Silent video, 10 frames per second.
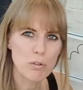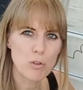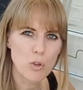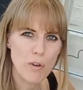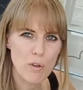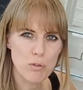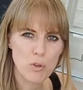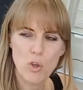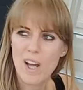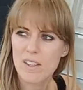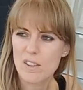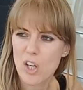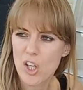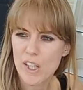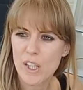404
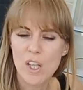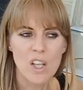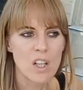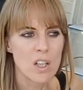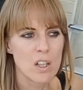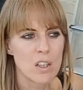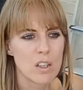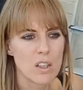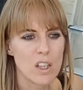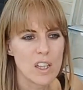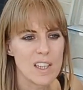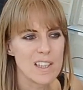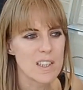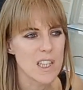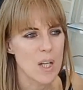SI. At
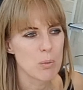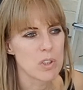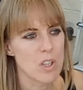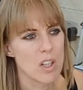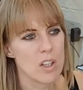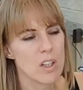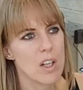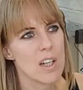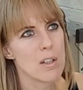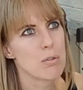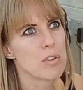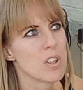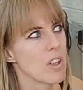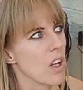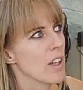least that was
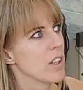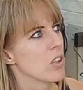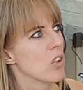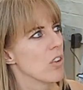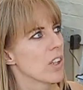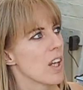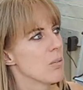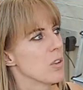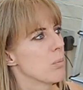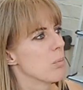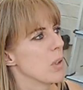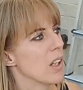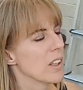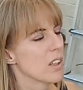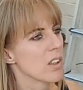after I got the camera.
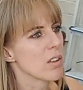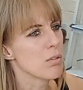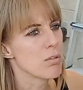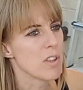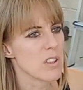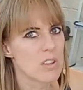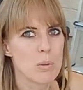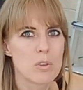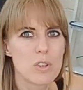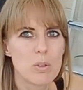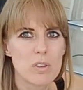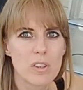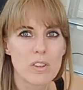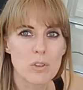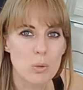Like, at first I was
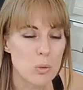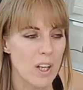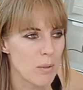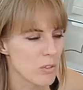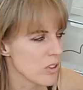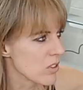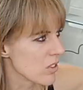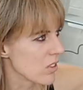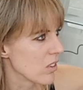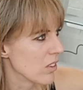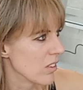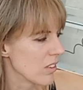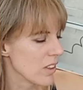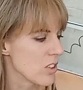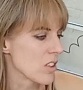using the school cameras.
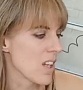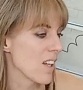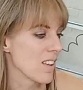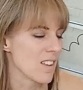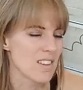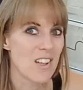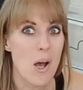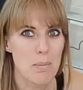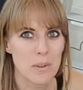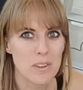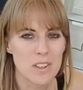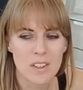They just had this cupboard